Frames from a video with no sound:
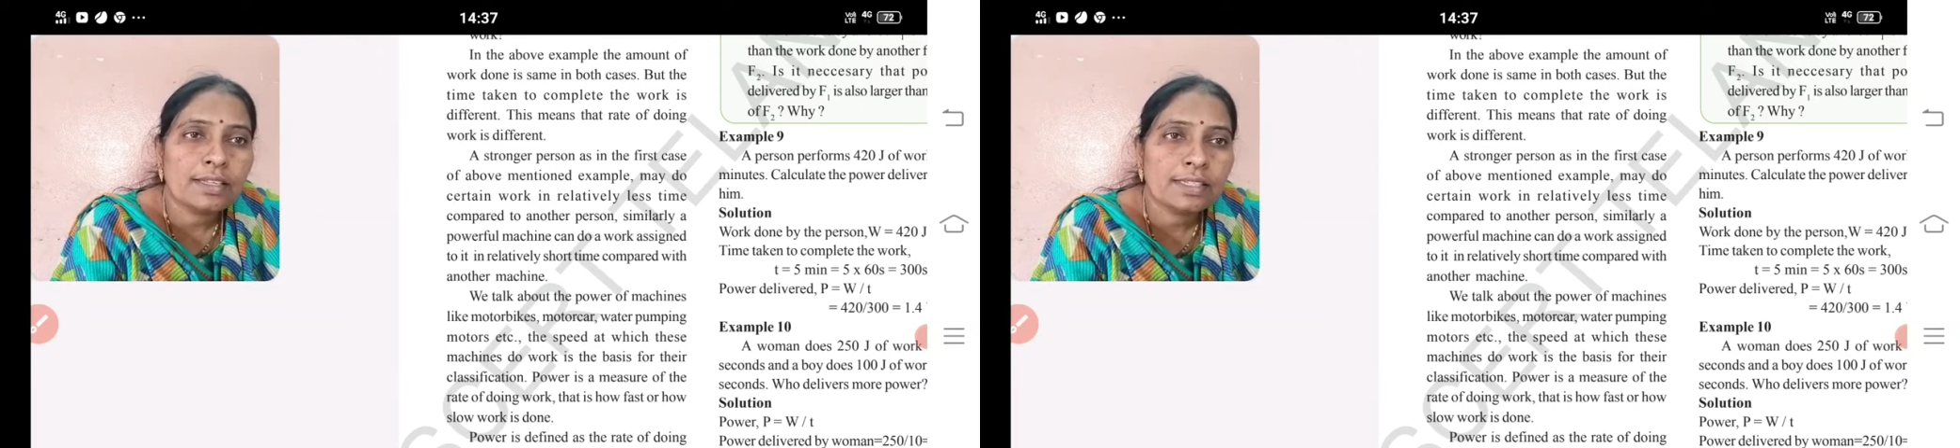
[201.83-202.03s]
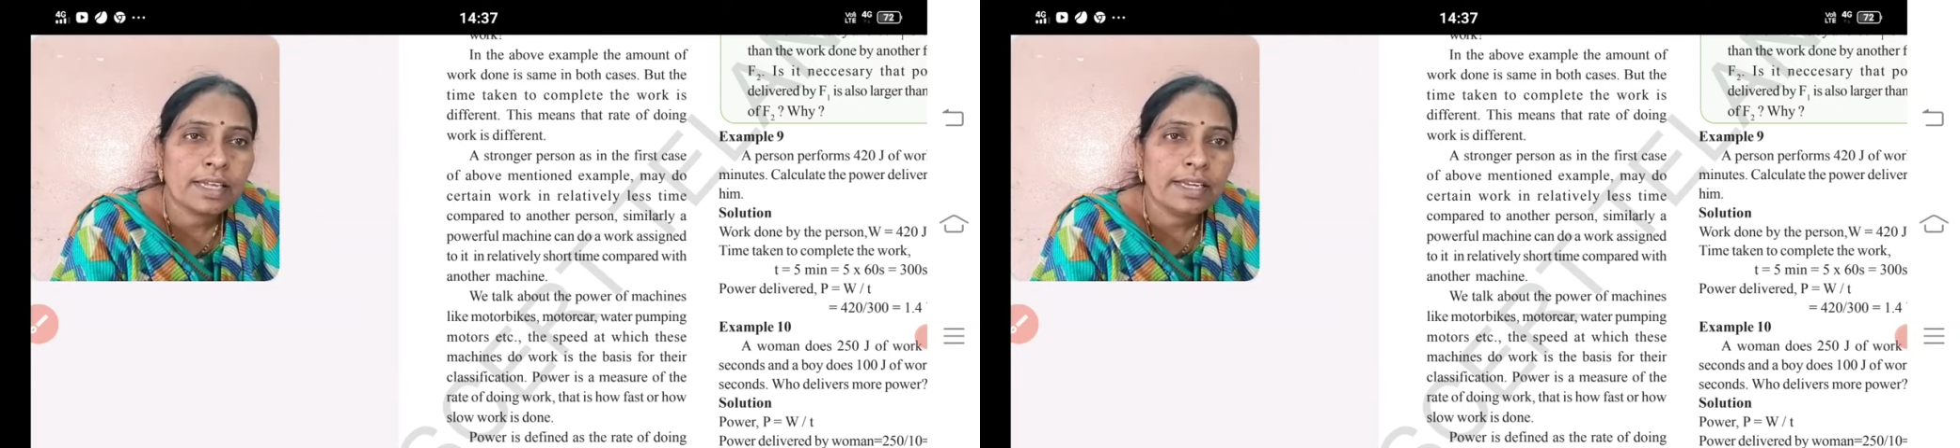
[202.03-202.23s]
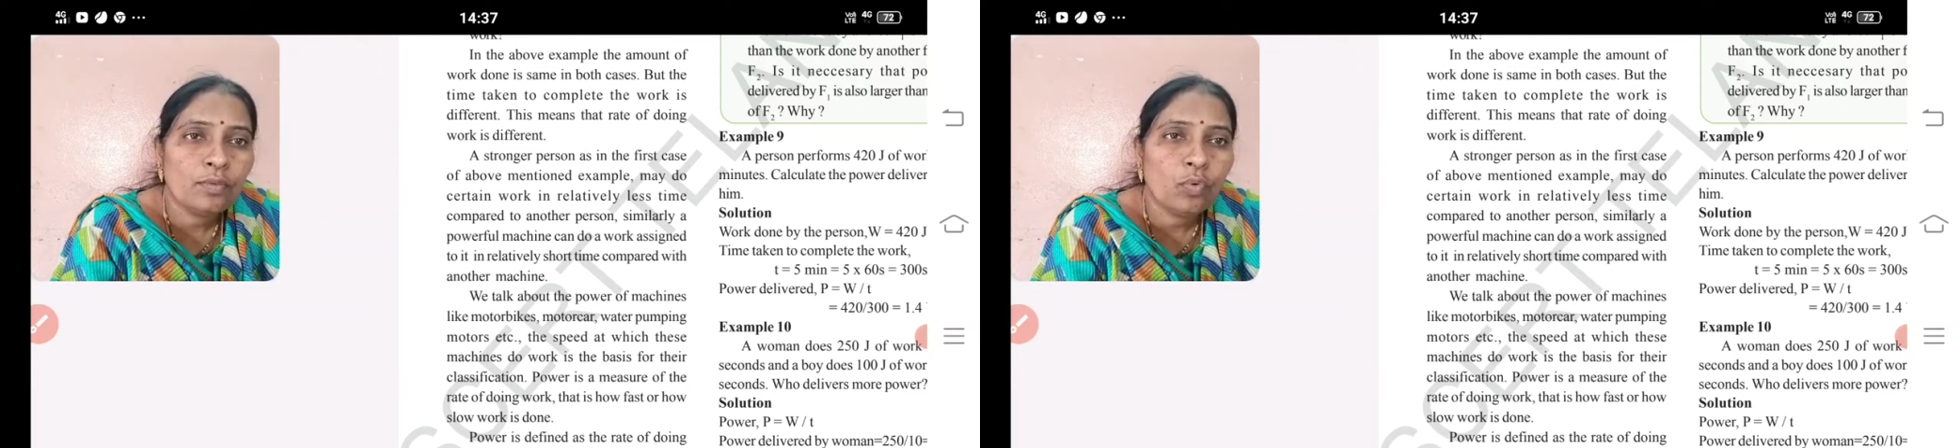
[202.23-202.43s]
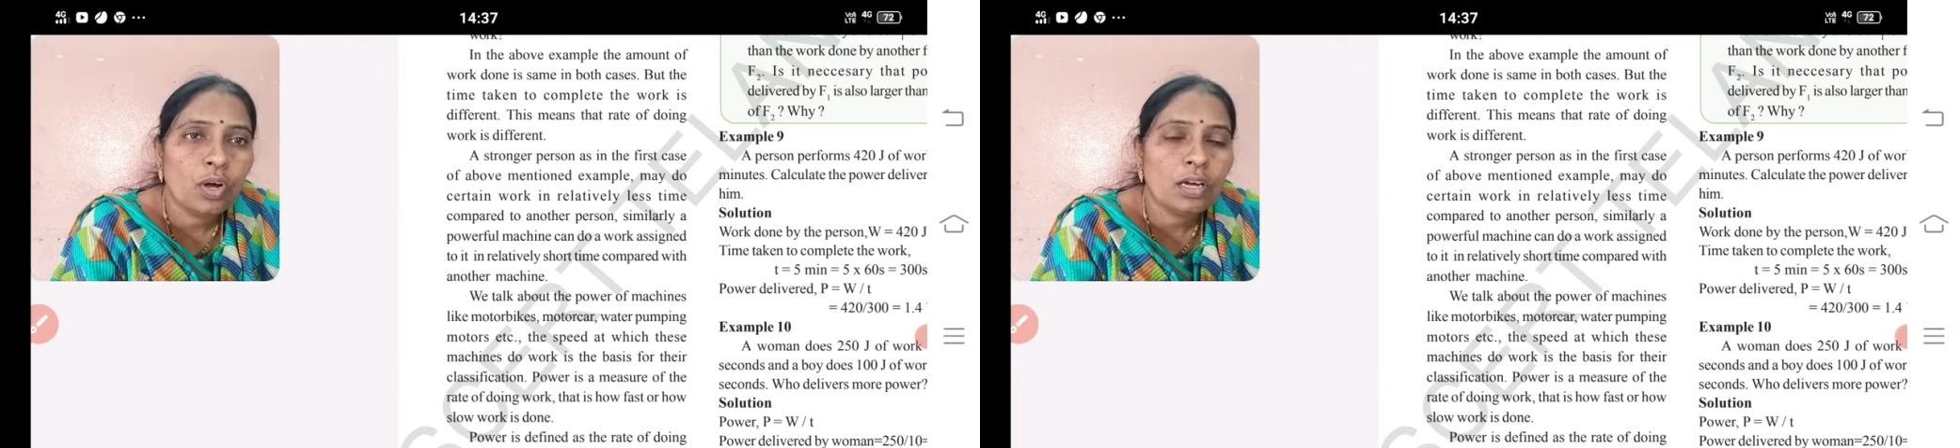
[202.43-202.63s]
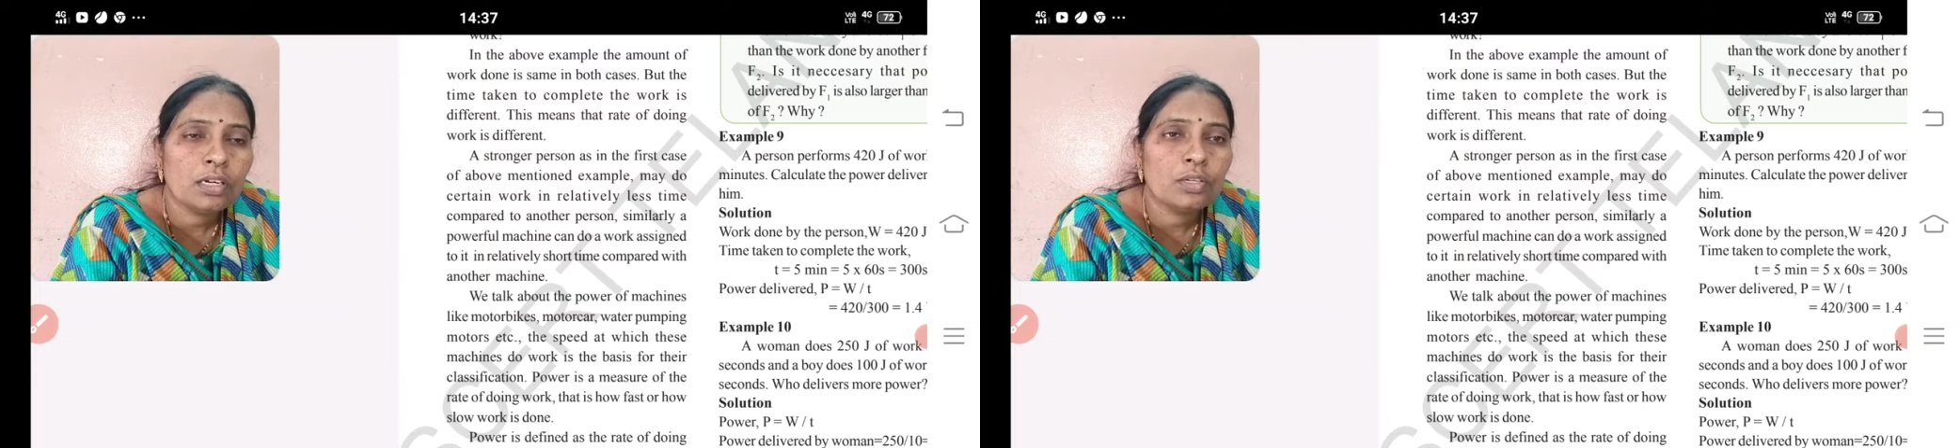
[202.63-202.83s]
assigned
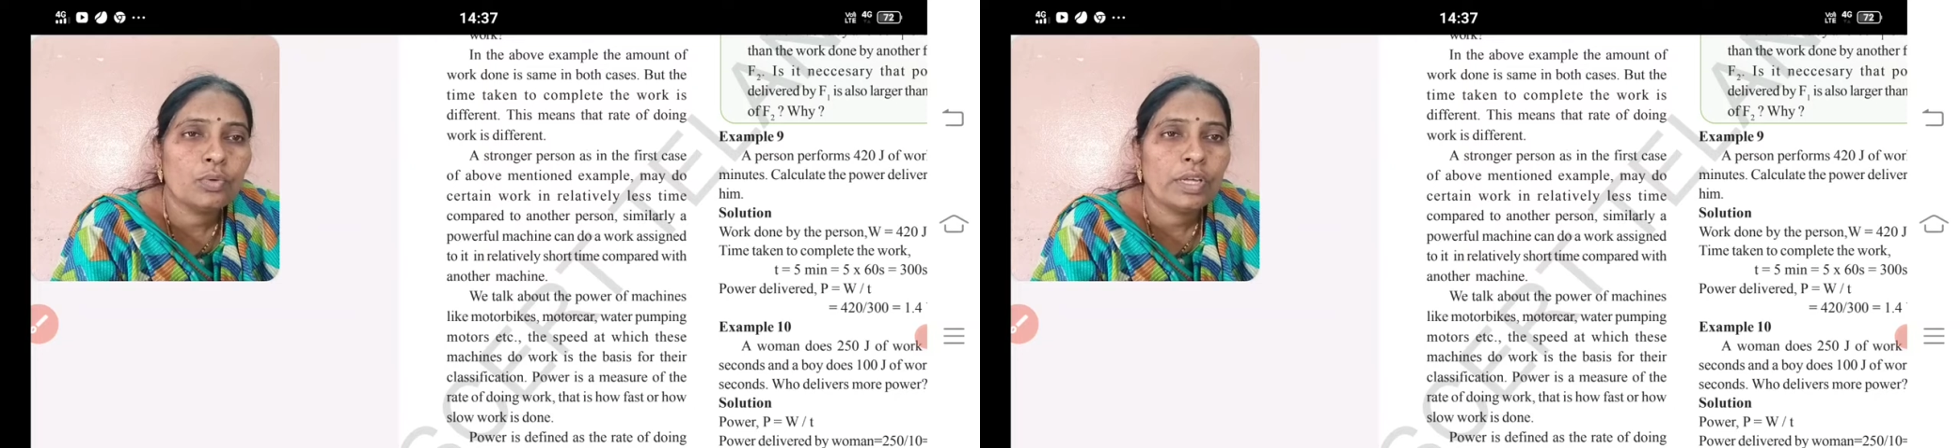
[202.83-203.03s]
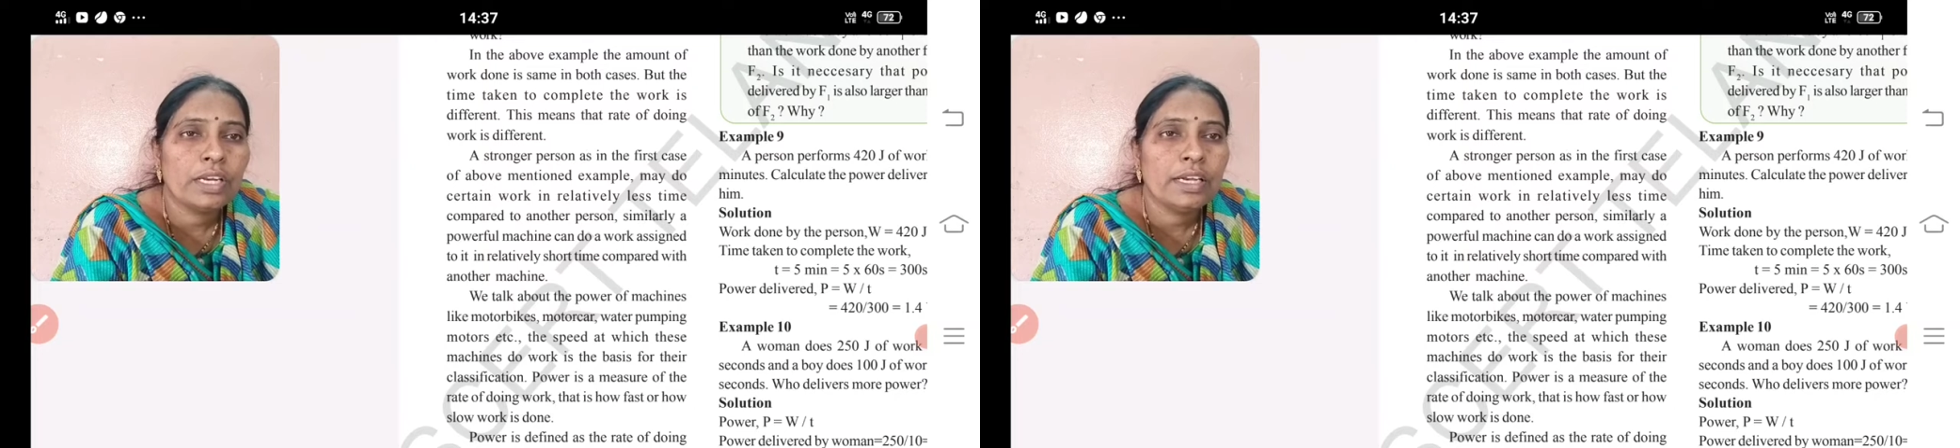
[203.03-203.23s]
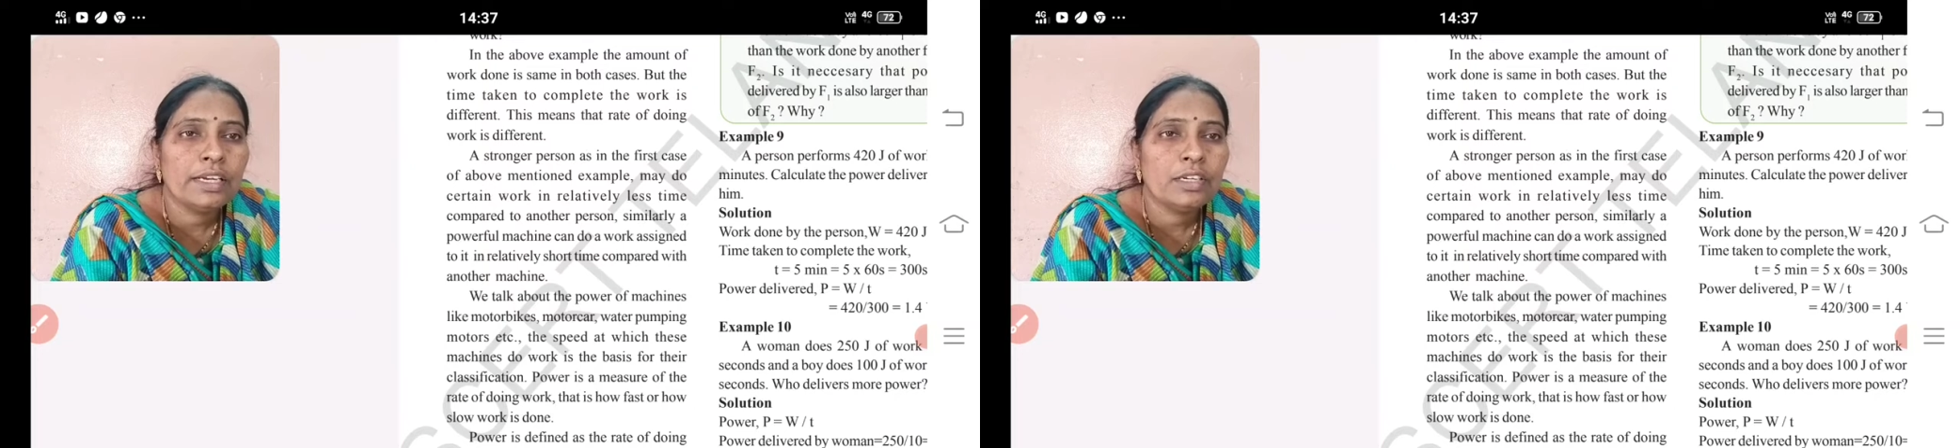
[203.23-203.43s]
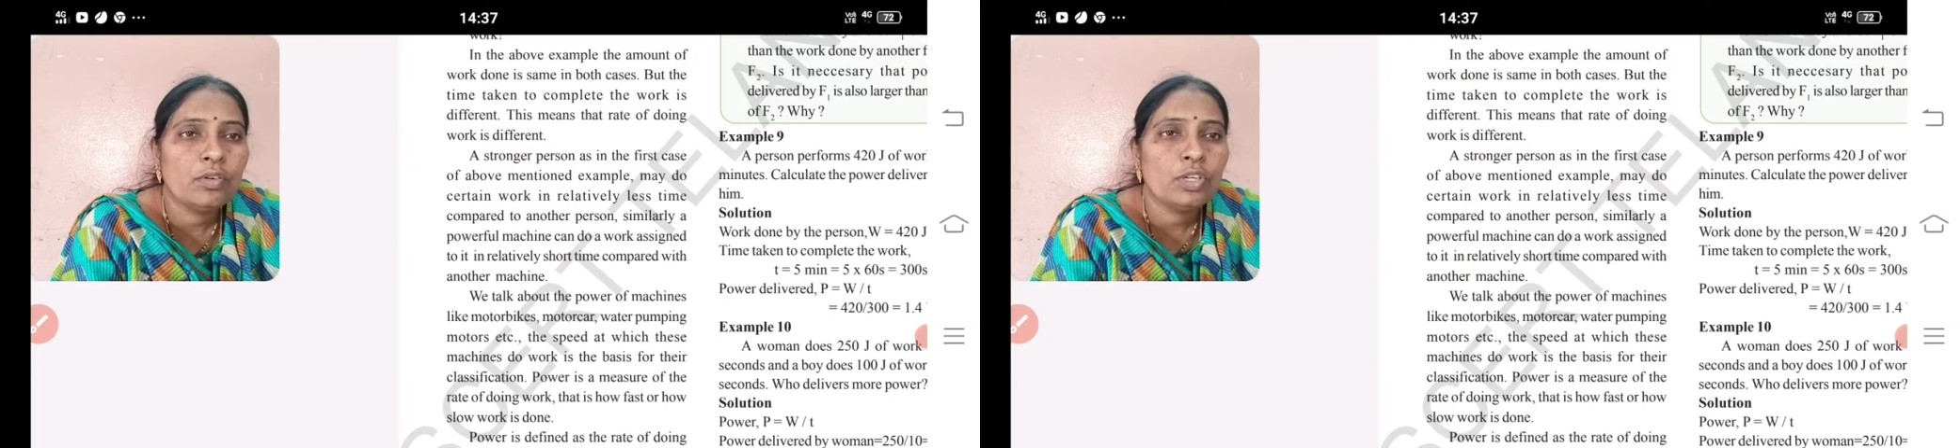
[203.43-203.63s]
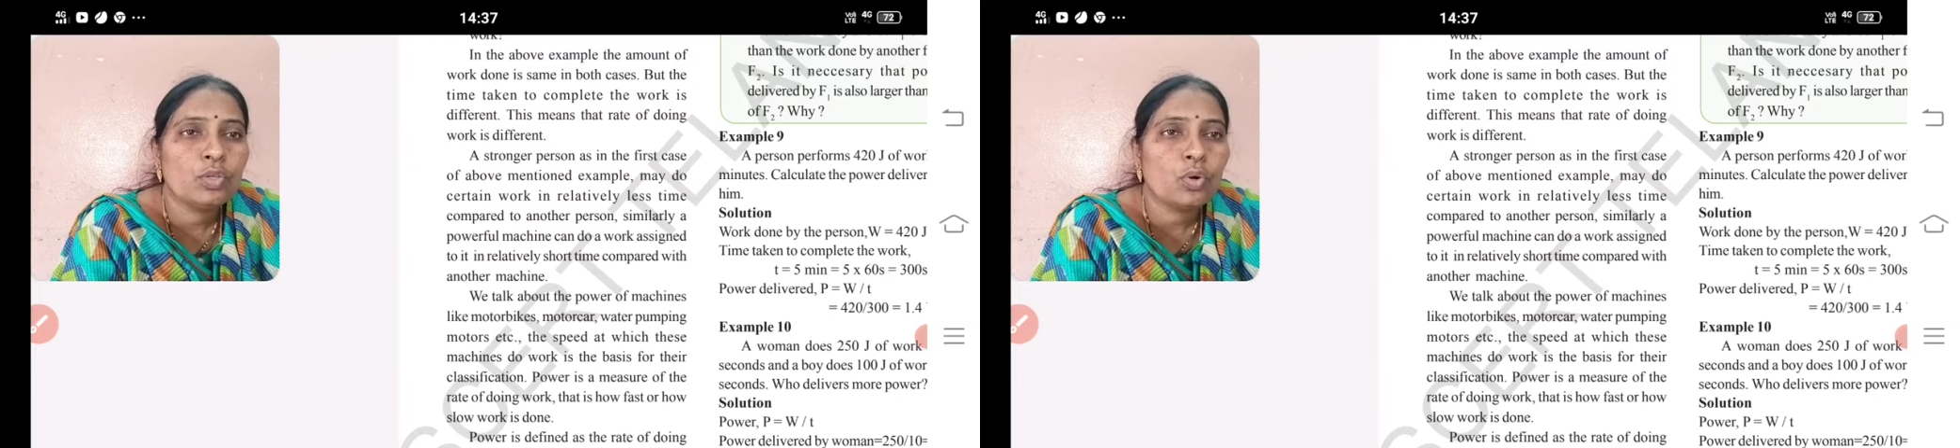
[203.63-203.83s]
work to a
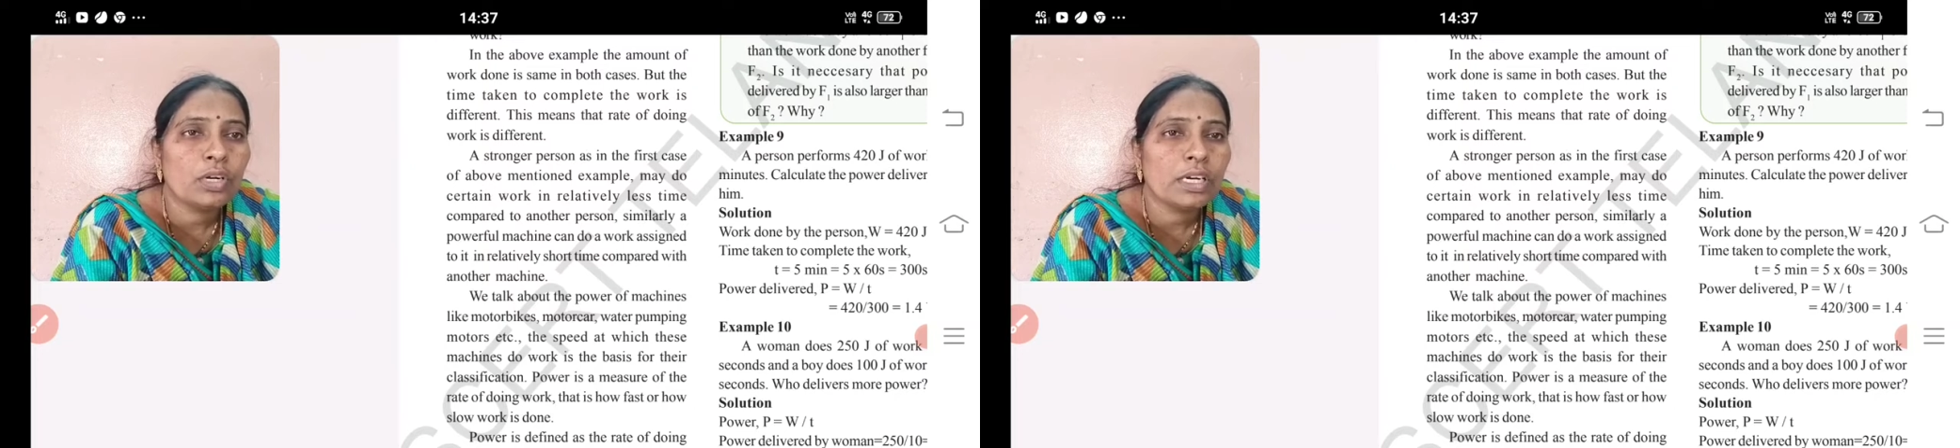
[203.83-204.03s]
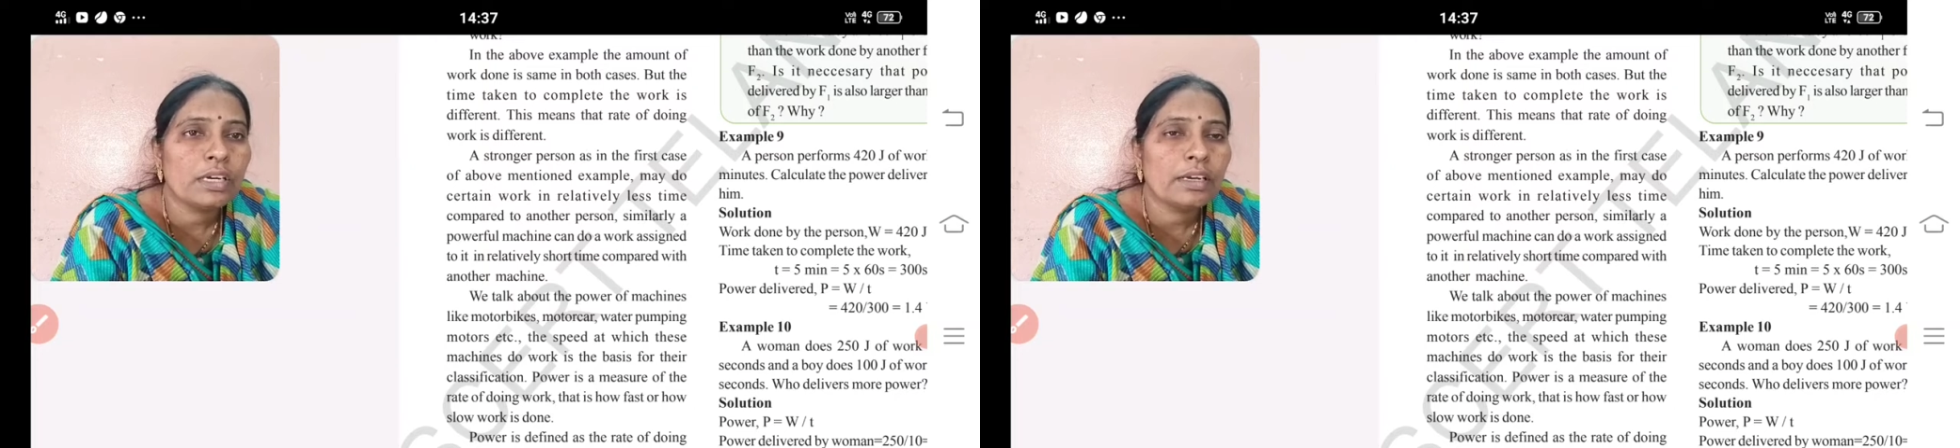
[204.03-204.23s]
relatively shorter